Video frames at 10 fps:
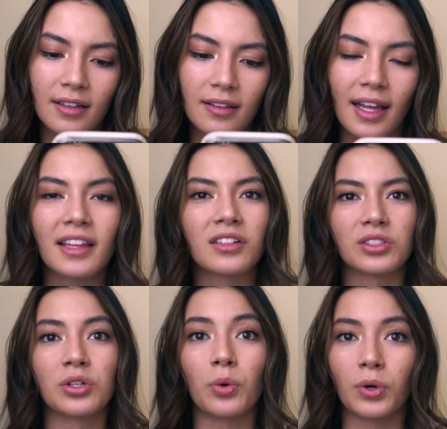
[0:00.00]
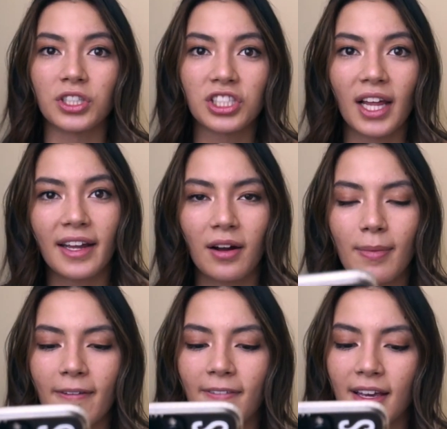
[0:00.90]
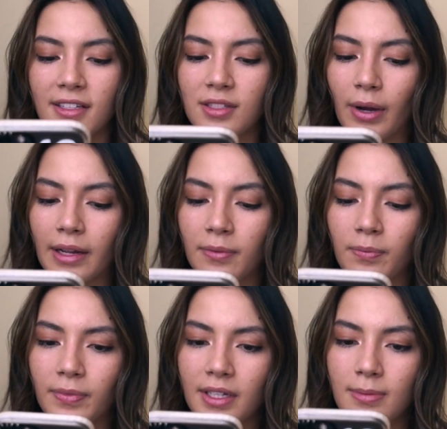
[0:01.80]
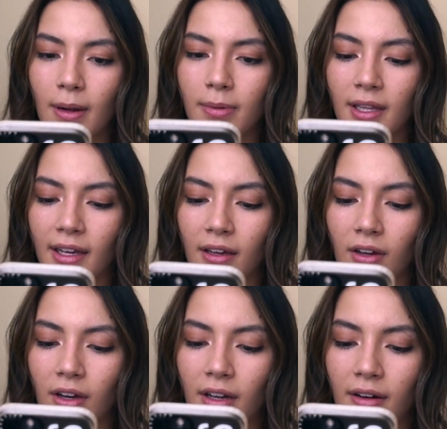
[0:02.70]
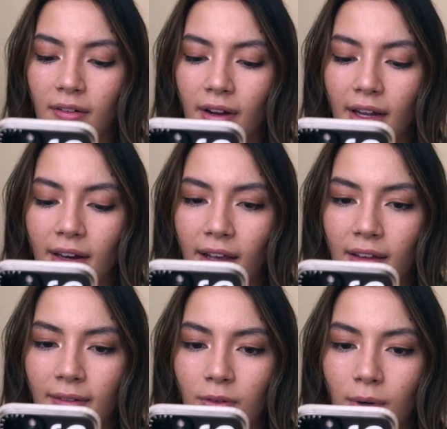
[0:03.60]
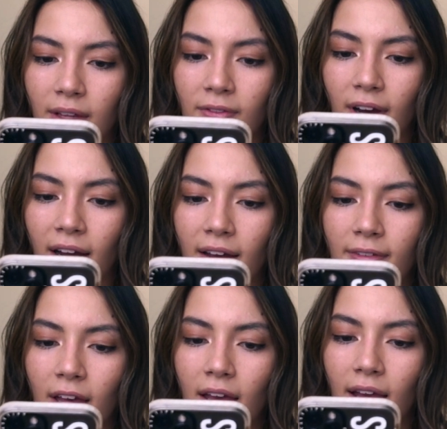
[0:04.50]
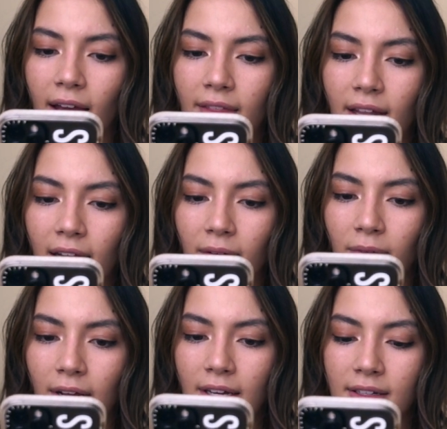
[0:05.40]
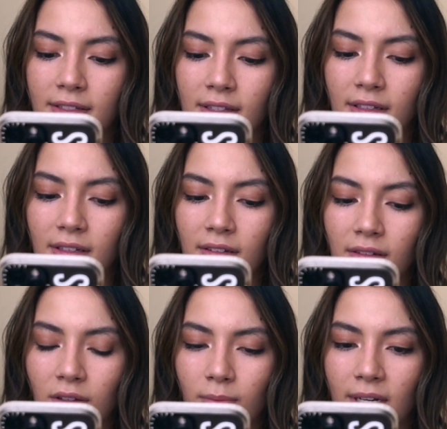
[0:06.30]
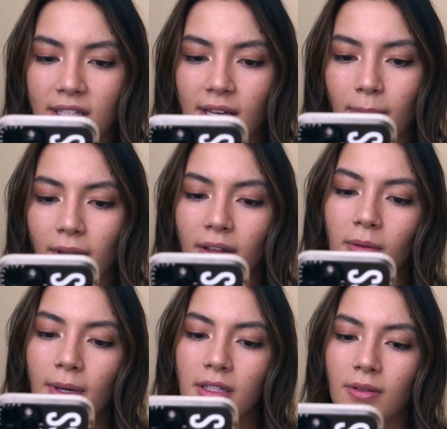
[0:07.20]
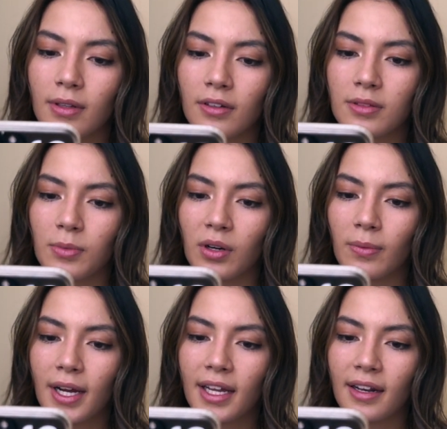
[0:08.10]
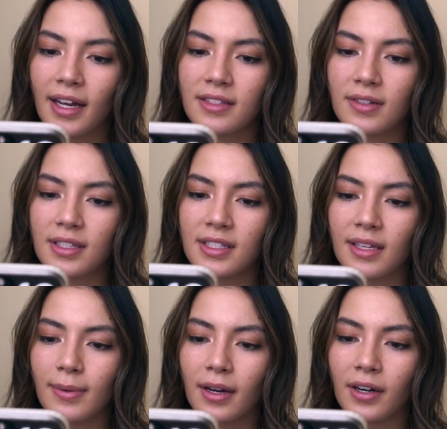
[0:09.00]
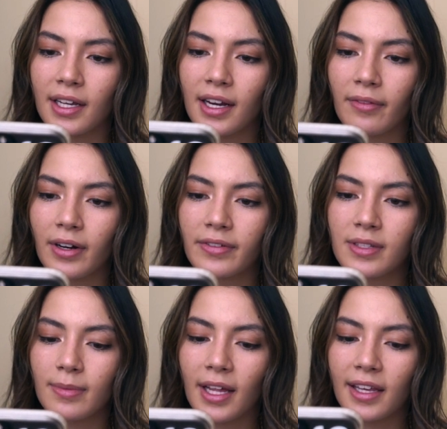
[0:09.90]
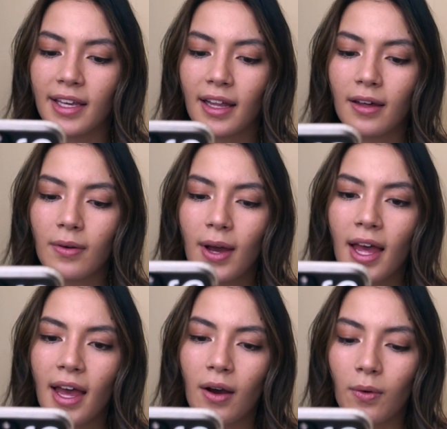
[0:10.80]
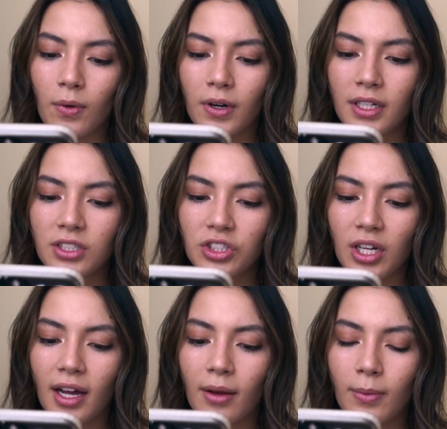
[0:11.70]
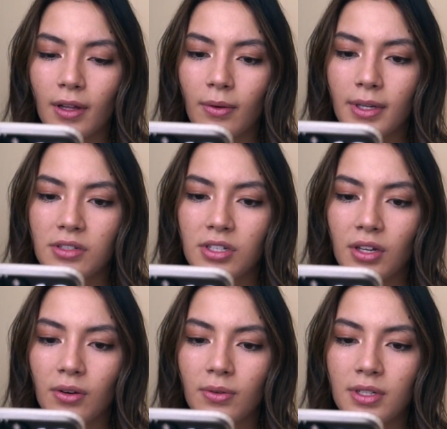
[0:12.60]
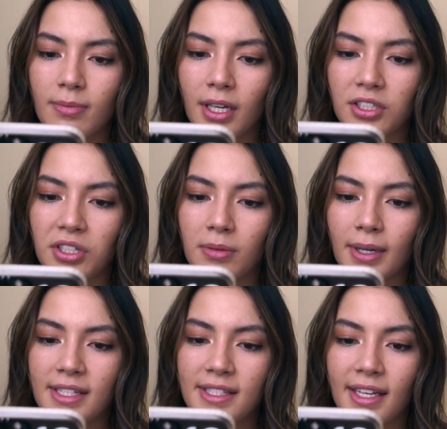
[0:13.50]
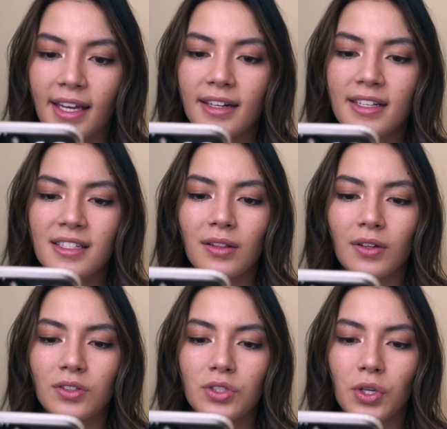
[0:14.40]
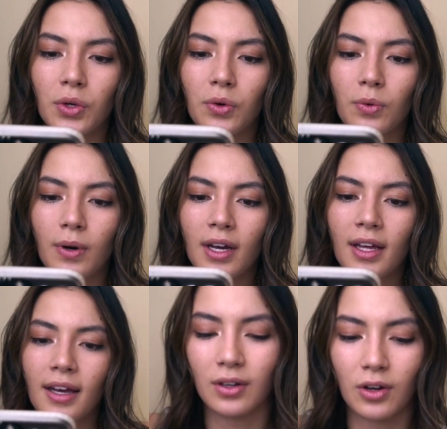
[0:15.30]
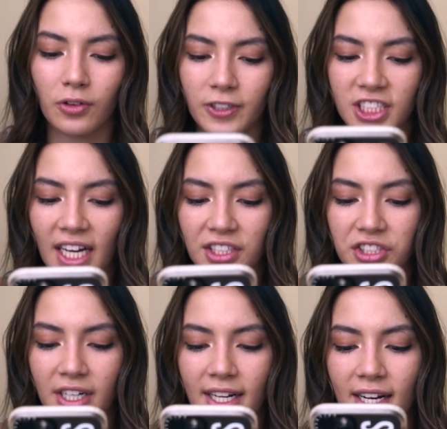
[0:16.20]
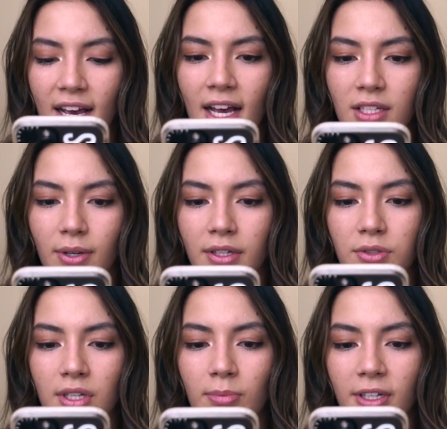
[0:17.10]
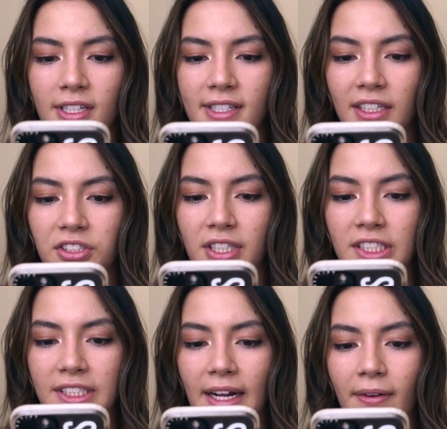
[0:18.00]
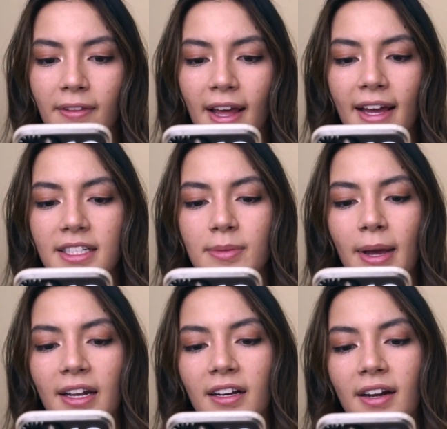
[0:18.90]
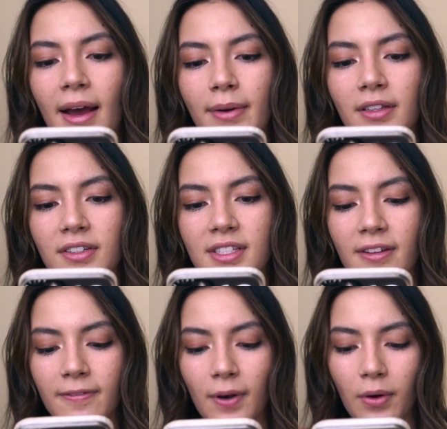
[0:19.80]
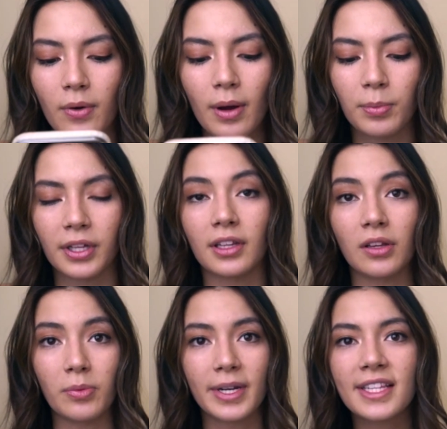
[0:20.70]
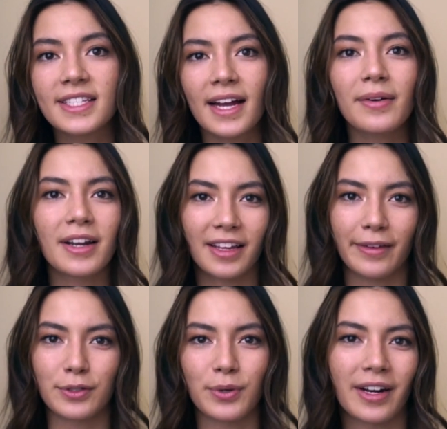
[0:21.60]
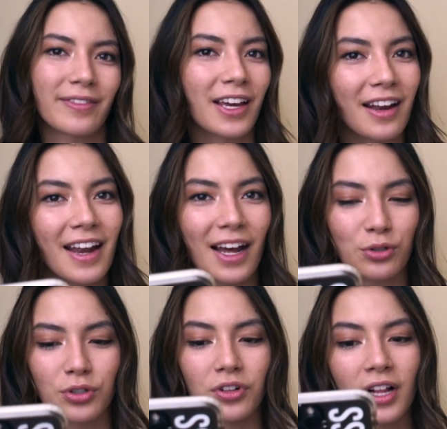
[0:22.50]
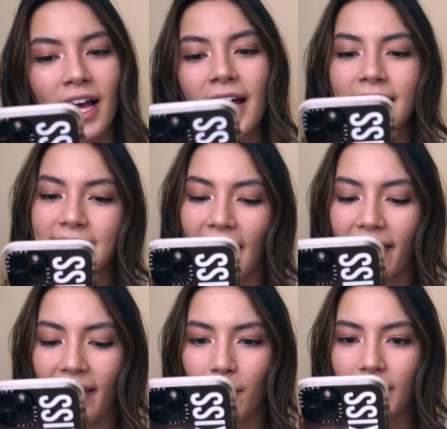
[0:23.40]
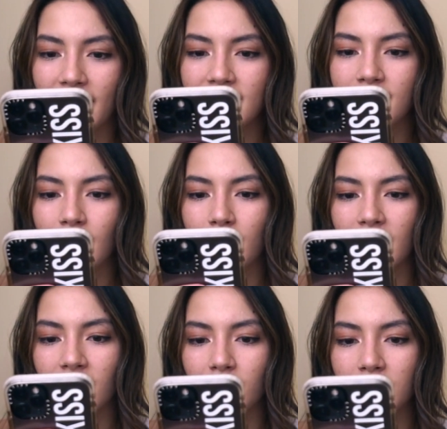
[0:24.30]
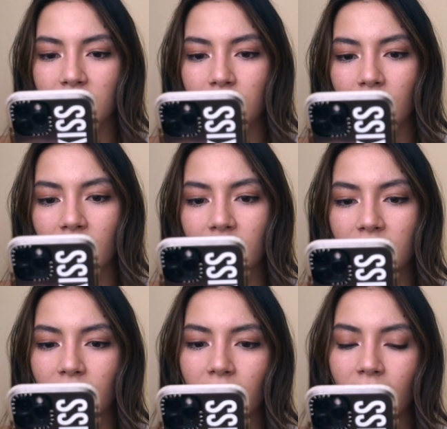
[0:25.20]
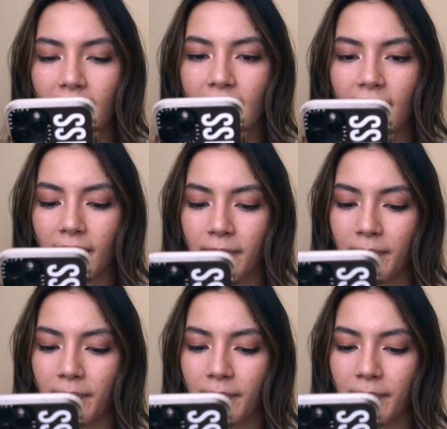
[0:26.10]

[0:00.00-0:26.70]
like there's an orange light on my face. So that's probably like a good at -25. And then I raise the luminance up a little bit so it looks more white. As you can see, we already got rid of some of that yellow. Orange I will go into to make sure my skin doesn't look too oversaturated. So I usually bring the saturation down on that, and depending on how it looks in the photo, I'll bring the luminance down and it gives you kind of like a natural tan that way. This is maybe a little bit too dark, so I'll go like here.